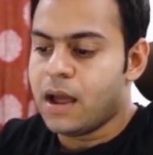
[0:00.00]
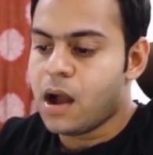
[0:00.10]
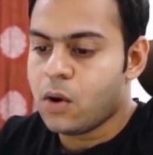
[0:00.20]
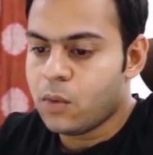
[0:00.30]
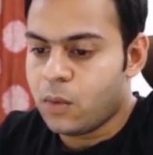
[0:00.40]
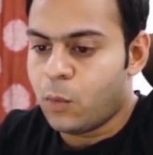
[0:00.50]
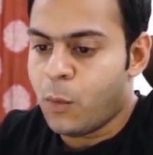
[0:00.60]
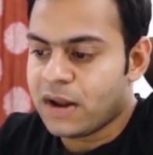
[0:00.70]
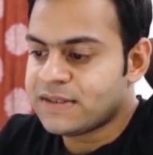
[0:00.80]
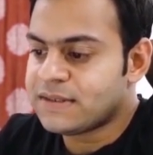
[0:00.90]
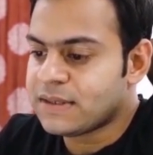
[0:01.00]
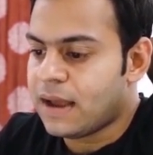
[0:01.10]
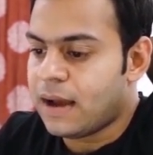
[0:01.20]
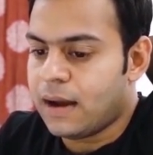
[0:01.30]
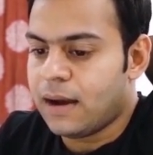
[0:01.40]
now once
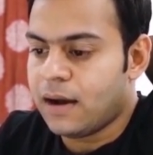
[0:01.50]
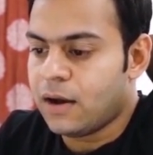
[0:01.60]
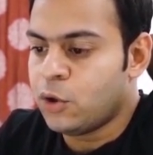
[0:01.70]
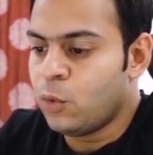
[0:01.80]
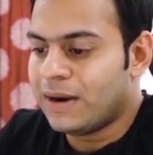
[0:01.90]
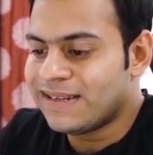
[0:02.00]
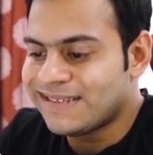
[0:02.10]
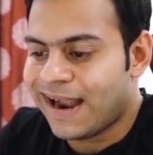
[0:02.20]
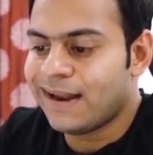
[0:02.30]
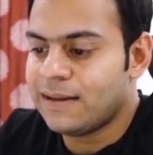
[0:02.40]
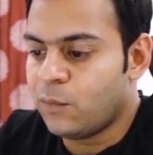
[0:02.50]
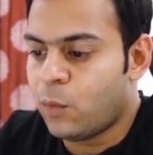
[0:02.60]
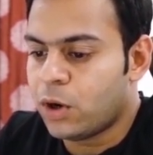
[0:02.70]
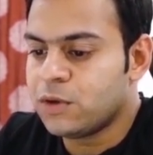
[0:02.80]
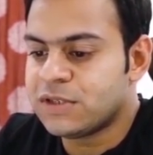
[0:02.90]
you
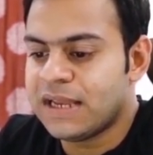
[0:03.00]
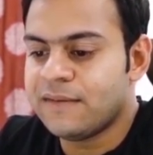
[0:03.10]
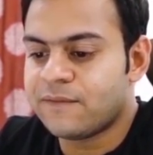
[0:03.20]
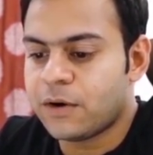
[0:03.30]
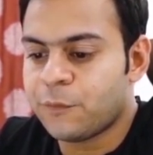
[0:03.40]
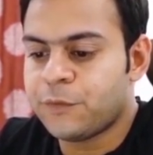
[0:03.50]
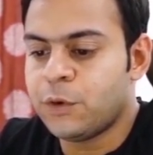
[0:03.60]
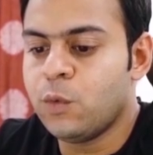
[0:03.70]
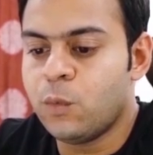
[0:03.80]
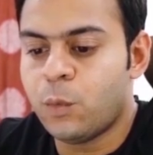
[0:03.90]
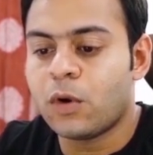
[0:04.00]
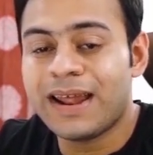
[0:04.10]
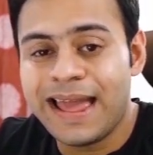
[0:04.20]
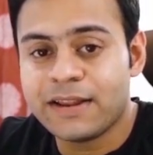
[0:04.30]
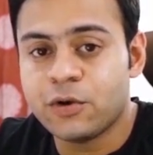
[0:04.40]
understand what you see in front you, what
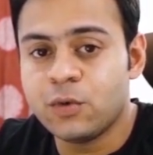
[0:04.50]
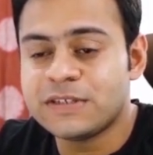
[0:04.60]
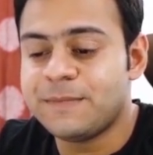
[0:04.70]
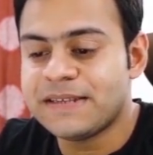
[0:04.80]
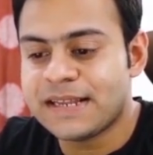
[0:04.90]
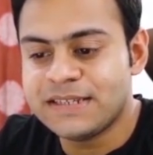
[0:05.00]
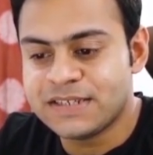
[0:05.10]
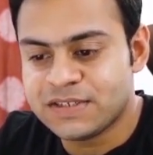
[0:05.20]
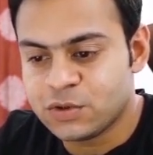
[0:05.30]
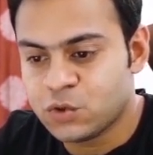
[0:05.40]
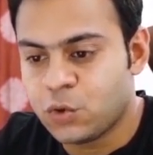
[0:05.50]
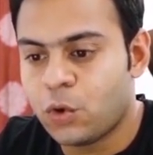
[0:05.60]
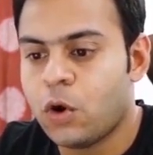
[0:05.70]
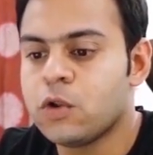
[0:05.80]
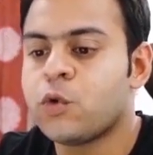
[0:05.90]
I like to do is basically just
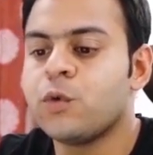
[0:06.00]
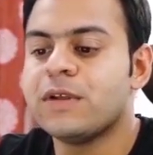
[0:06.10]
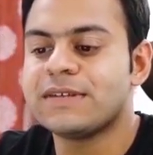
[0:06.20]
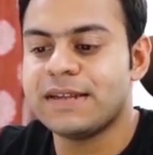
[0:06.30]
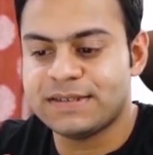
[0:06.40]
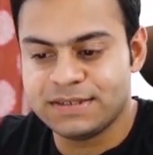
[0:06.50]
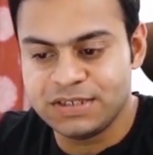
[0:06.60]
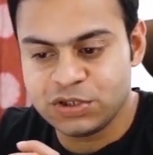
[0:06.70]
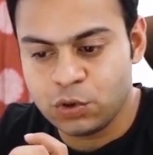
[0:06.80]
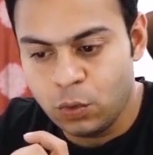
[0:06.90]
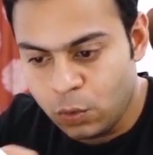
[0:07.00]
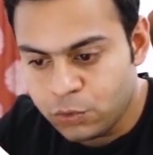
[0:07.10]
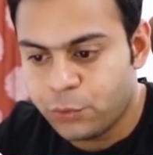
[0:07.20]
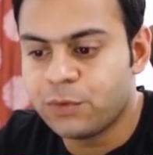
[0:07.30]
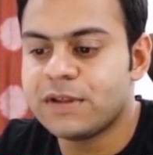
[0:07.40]
scroll through this list, just
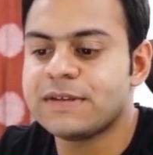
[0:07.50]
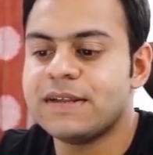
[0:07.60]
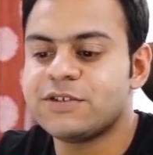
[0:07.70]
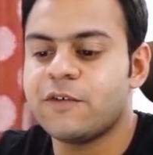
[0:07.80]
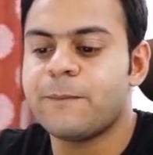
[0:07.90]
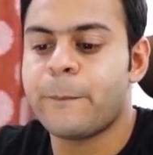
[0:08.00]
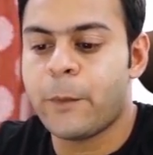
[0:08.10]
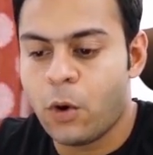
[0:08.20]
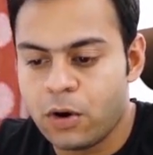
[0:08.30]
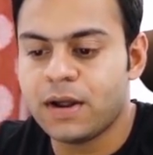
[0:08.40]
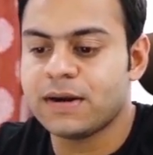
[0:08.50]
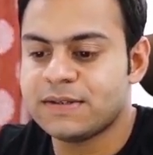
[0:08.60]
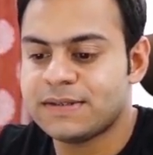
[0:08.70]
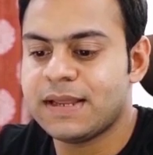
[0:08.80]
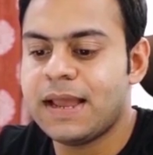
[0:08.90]
go through this list of
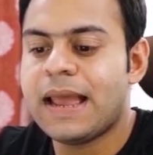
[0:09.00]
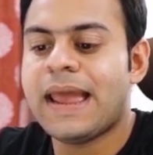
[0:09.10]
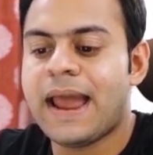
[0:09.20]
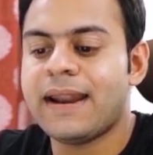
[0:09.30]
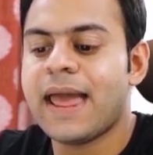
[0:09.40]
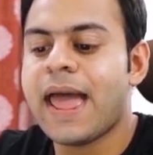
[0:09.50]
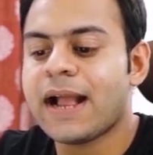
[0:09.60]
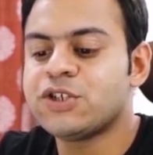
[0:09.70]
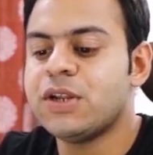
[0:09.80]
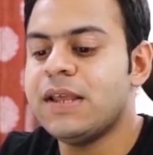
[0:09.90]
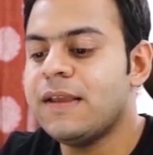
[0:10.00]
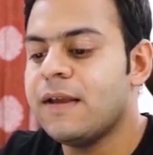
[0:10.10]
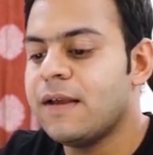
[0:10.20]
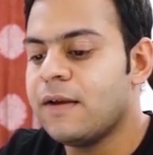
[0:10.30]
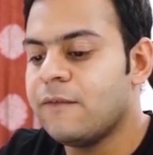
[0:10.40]
products and
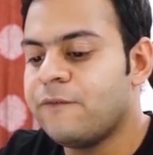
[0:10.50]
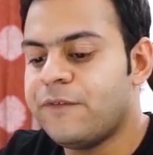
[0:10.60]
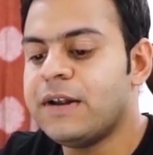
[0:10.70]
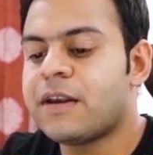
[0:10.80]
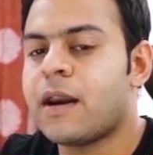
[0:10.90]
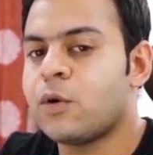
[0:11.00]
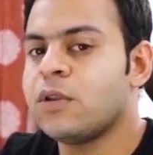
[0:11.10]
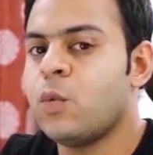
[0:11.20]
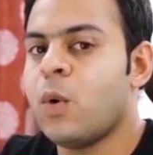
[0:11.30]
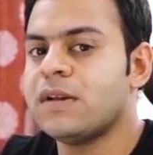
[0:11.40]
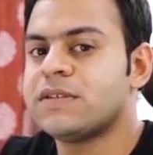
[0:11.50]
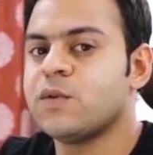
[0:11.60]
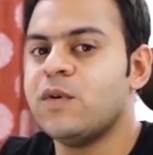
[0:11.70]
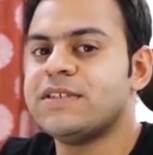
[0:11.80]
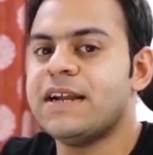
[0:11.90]
actually filter out the
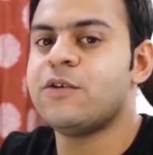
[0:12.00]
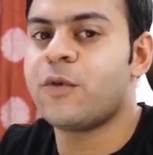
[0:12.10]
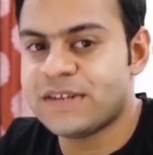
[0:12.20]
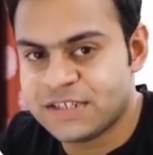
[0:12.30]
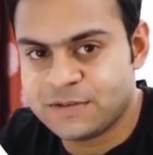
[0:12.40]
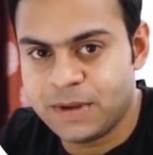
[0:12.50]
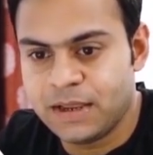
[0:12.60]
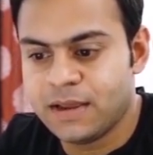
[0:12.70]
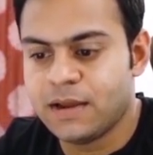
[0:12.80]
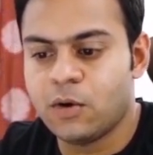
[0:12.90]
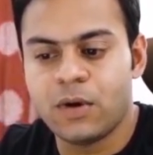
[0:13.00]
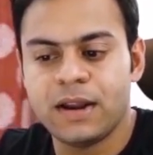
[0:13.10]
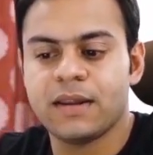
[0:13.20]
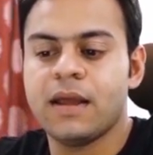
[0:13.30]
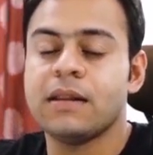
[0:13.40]
ones which interests me.
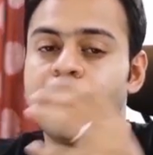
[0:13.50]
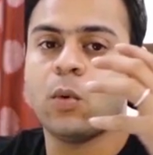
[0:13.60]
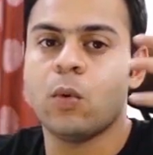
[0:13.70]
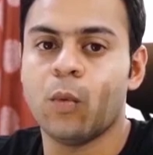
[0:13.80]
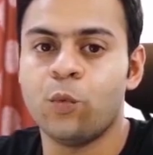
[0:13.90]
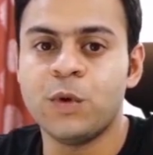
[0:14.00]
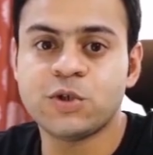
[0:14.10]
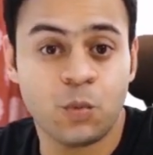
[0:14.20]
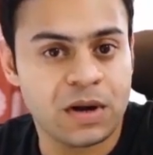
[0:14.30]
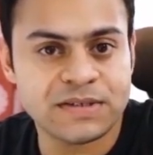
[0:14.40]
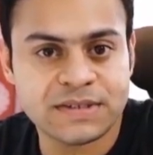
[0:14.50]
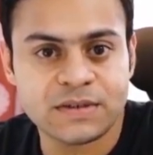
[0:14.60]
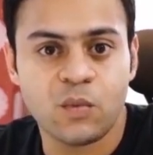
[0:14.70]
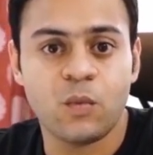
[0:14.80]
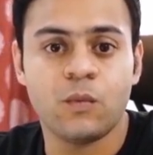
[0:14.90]
Alright, now which
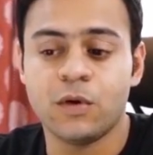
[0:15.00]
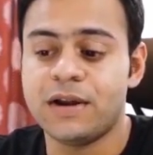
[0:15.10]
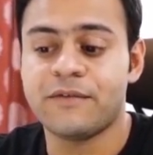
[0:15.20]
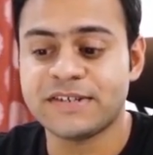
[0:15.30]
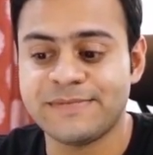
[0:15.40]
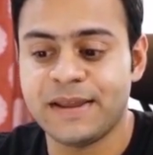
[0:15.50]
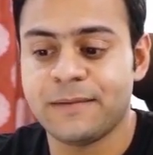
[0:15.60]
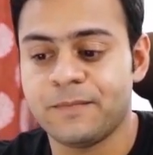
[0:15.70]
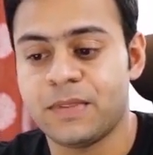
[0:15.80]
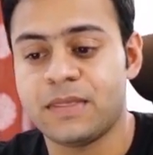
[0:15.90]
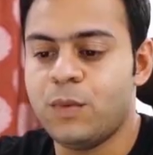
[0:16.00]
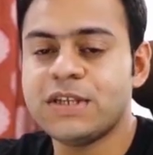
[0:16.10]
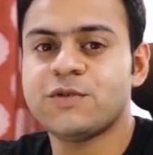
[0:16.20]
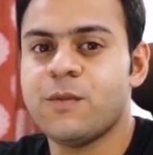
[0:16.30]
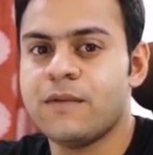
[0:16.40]
ones would interest me?
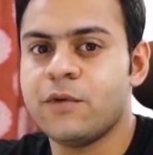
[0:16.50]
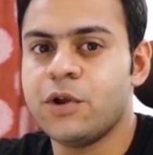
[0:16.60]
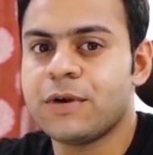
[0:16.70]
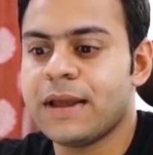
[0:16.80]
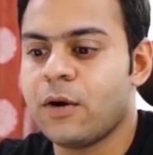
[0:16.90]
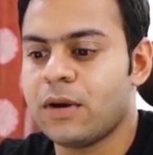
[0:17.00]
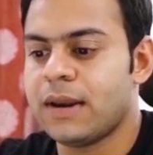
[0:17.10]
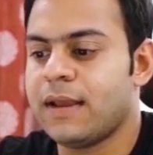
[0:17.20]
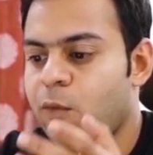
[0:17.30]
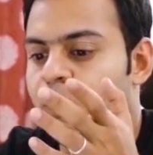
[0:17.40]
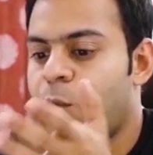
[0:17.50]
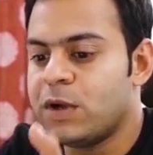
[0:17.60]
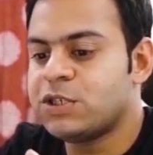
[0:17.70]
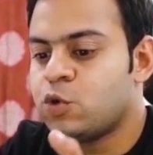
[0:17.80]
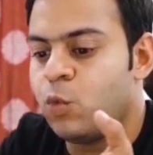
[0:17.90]
Which one would you click on? Like,
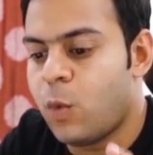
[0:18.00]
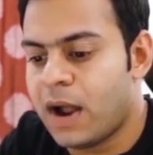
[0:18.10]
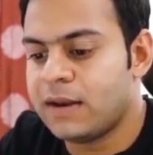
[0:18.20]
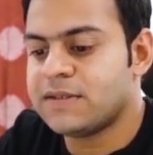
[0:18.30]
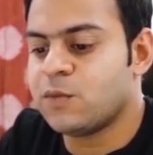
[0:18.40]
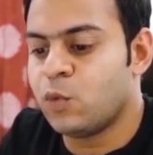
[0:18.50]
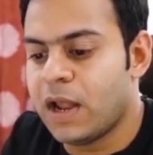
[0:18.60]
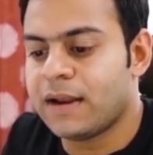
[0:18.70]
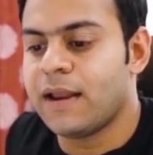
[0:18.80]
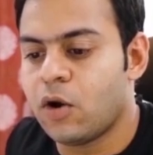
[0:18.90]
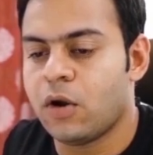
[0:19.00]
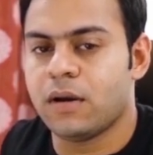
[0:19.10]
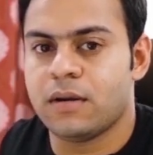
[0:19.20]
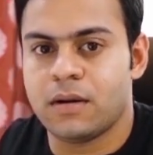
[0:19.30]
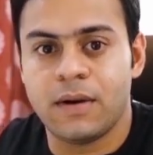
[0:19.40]
which ones would I click
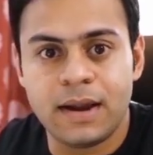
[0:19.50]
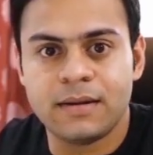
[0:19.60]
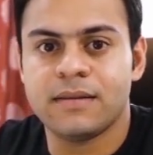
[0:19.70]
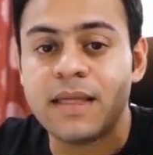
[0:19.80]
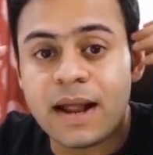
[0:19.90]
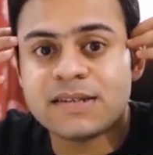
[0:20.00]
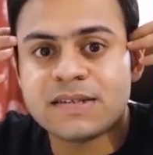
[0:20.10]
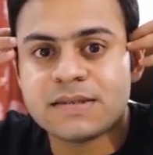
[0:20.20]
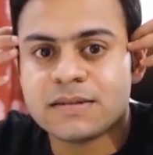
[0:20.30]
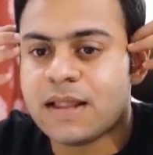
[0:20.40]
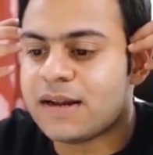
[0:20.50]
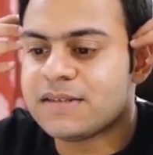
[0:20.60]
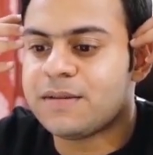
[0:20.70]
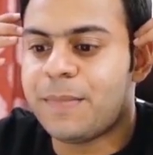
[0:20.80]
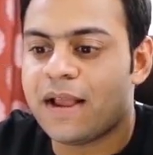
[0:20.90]
on? Right? That's
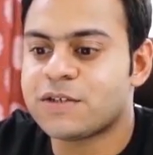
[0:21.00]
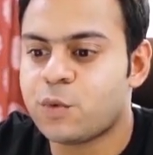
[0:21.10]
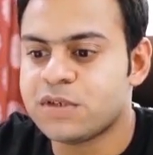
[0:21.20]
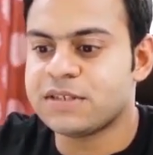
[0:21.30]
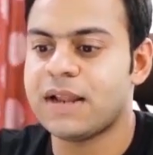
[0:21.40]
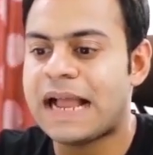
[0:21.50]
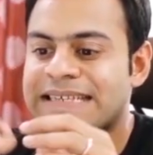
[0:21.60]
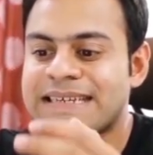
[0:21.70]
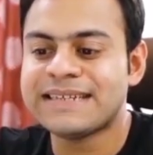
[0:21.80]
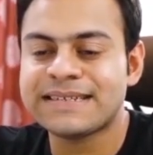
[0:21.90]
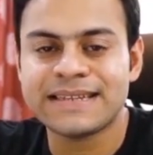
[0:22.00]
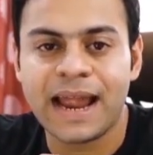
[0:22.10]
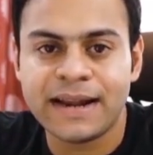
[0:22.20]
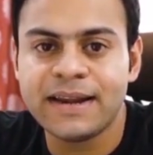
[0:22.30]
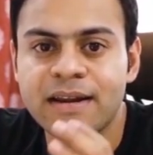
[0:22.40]
the biggest question. I see this
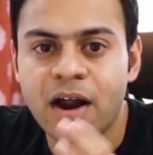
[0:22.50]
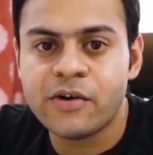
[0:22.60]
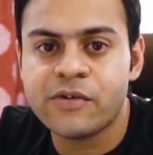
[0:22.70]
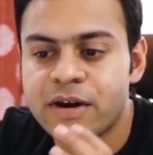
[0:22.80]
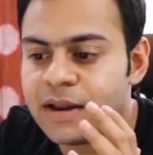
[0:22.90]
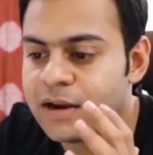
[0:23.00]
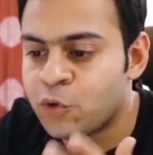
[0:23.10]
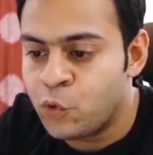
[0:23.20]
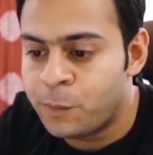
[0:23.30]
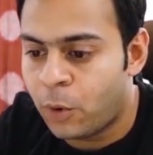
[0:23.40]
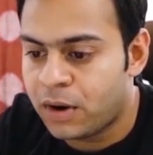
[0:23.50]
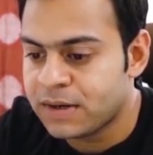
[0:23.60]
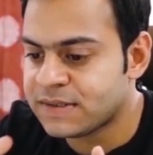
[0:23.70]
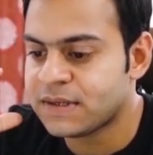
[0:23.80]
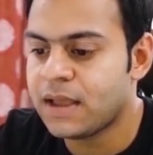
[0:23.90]
1902
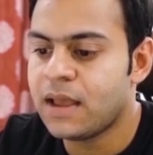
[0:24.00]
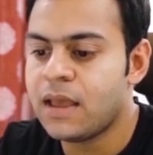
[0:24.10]
products.